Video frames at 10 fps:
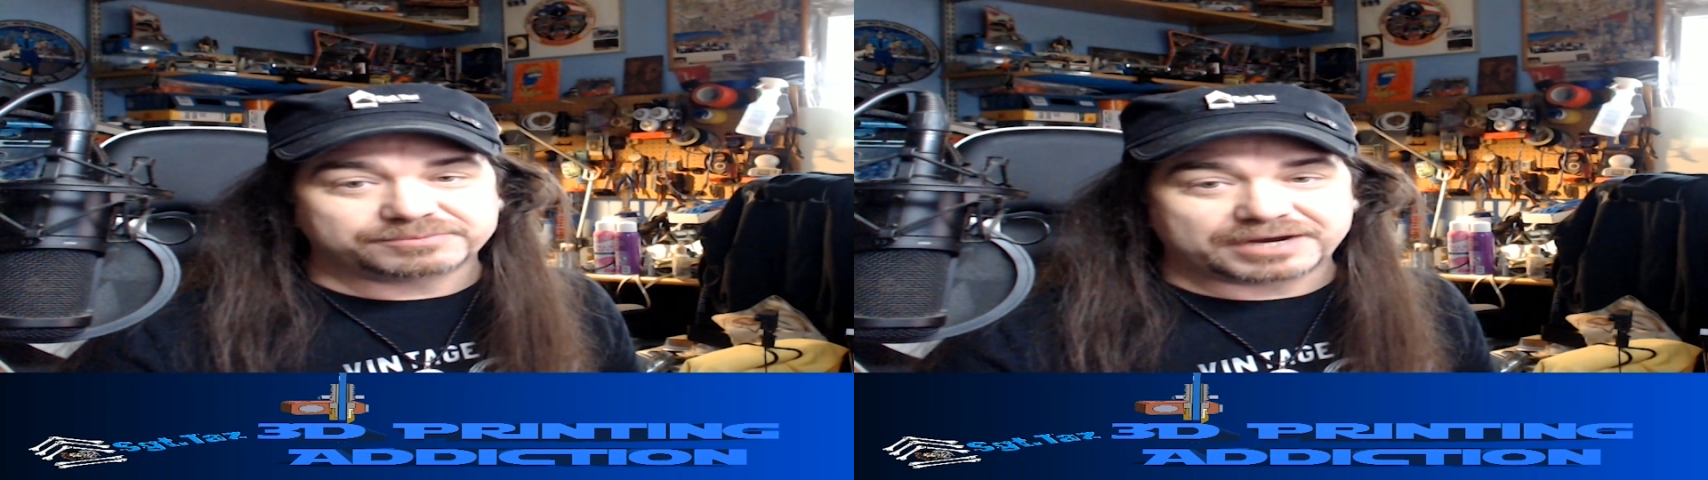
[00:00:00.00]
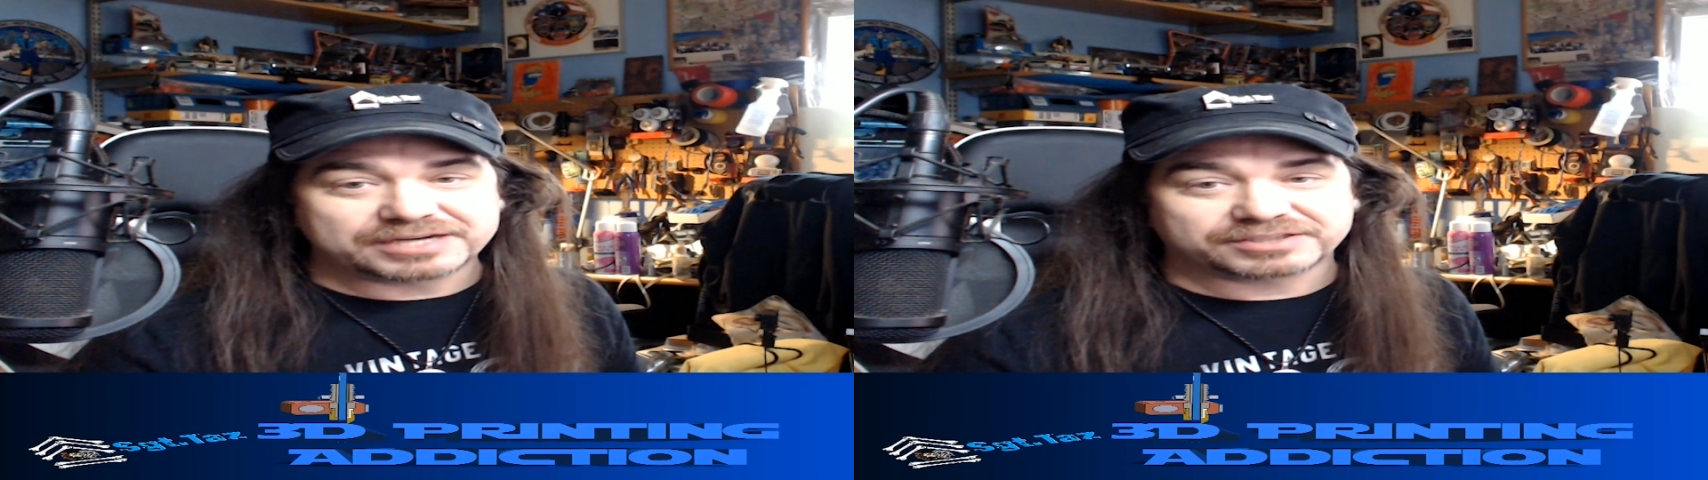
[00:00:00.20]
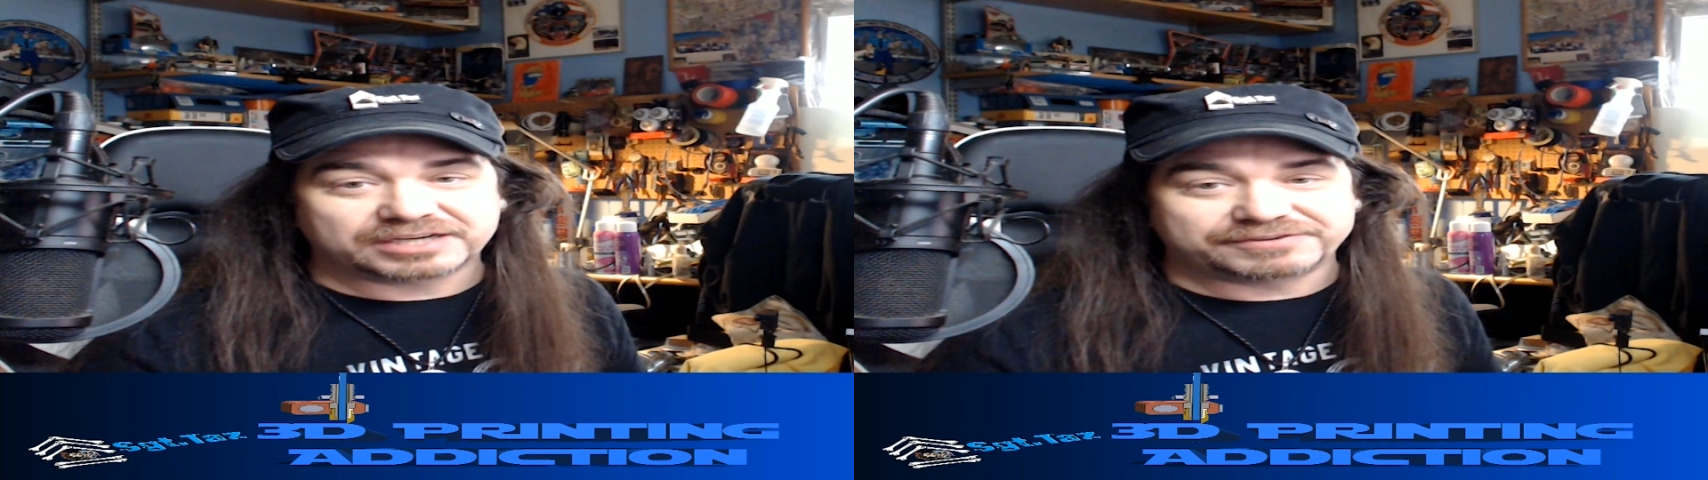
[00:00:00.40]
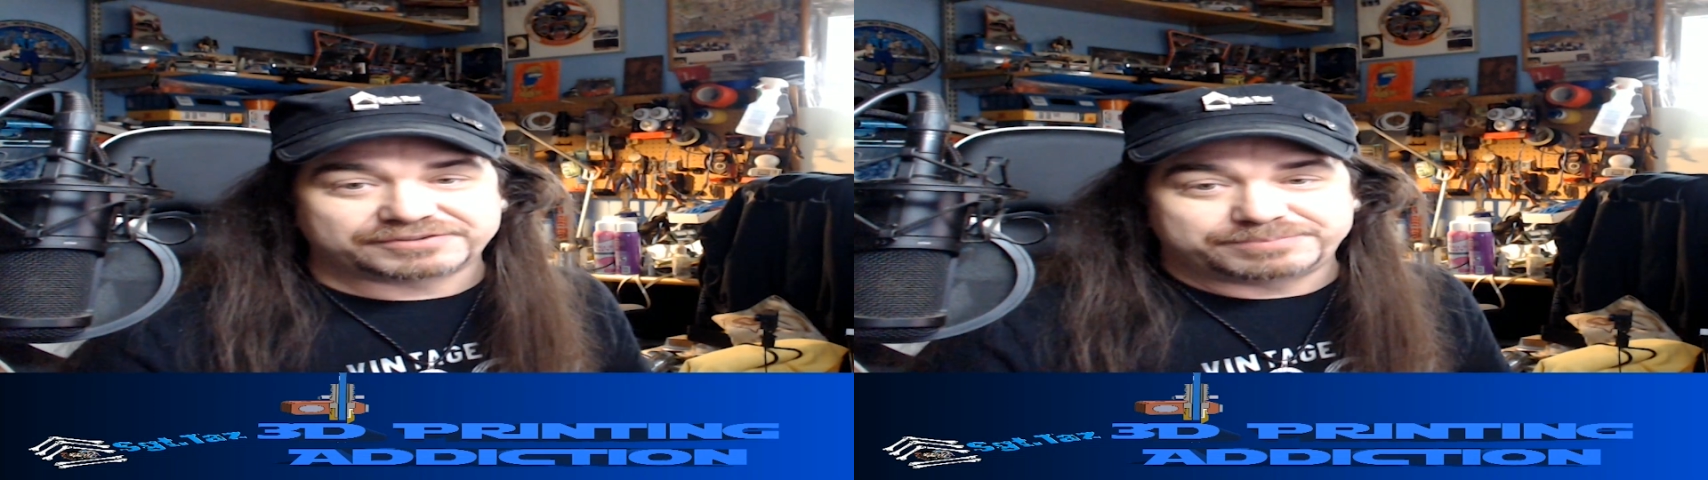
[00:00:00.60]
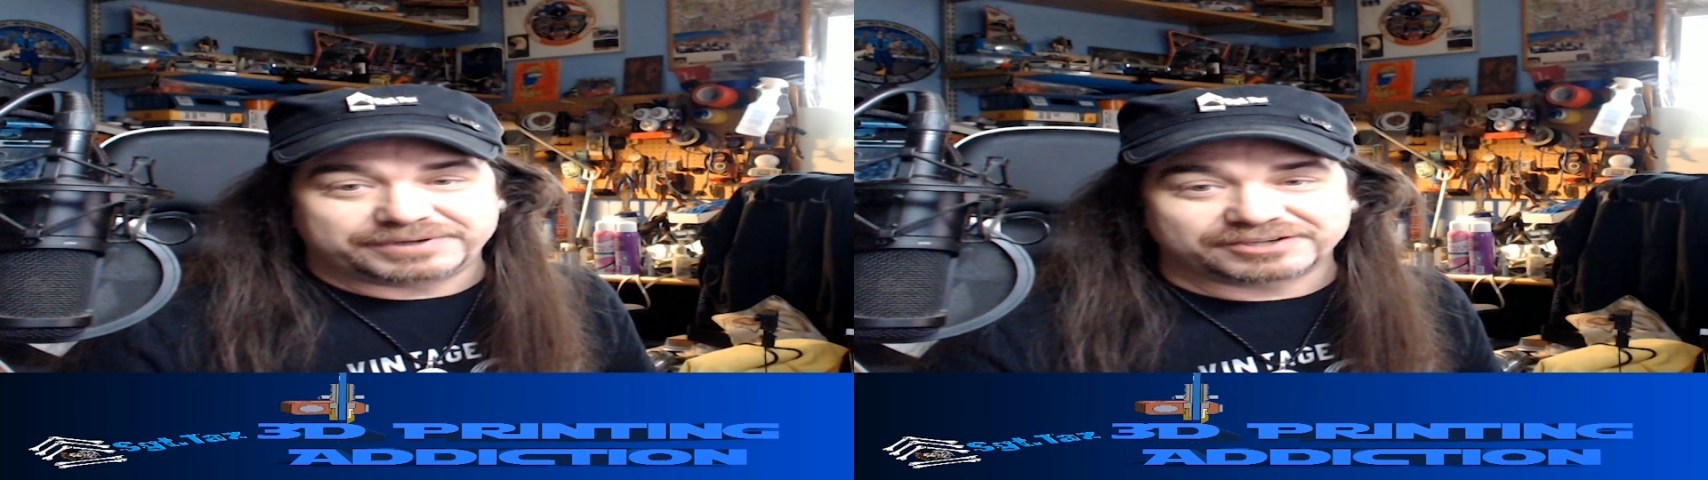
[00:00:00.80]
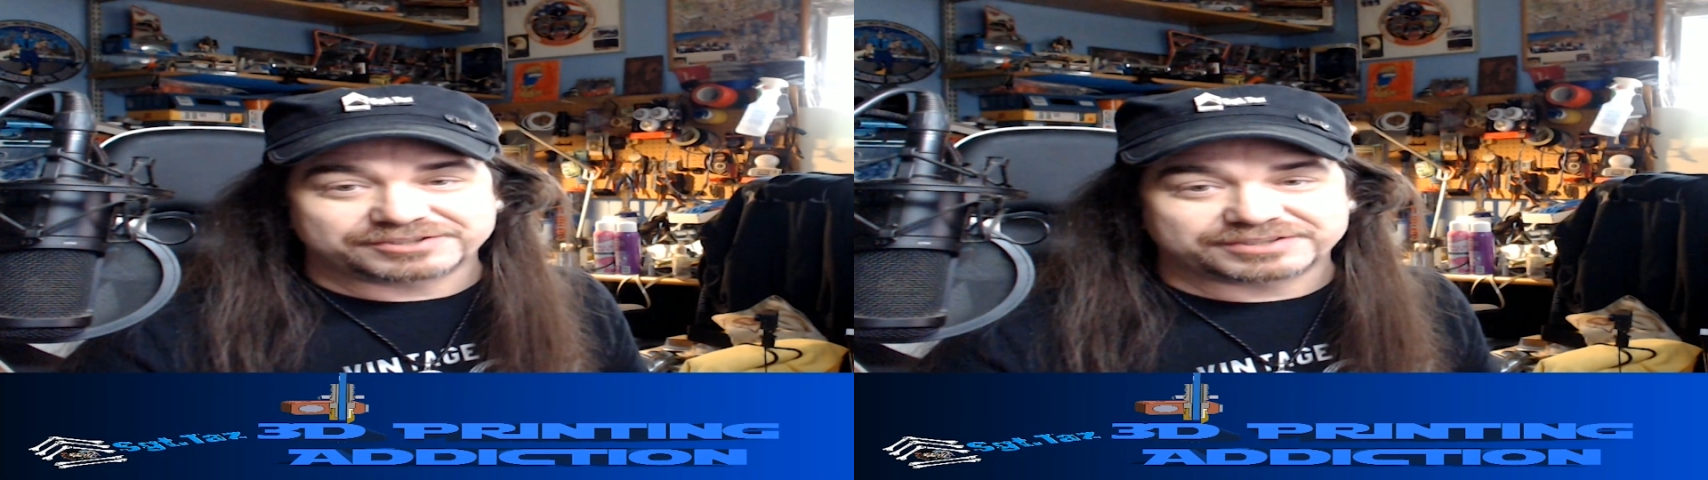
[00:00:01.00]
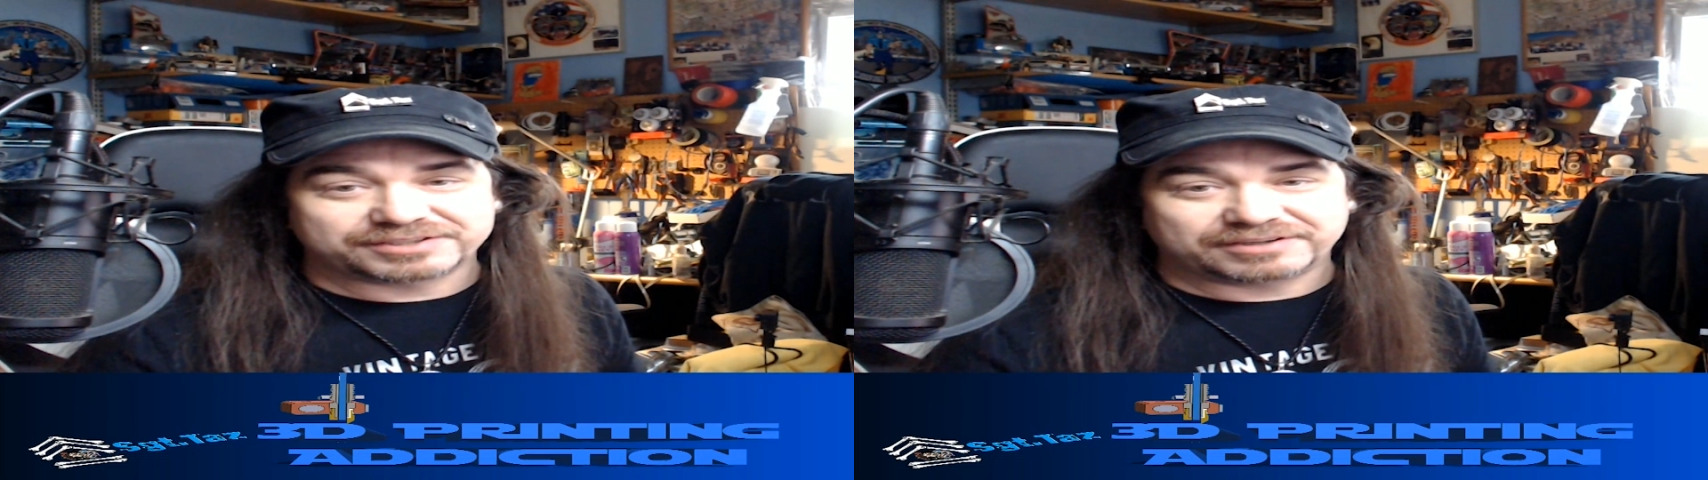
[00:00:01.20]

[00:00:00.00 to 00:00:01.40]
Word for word: might as well have spares.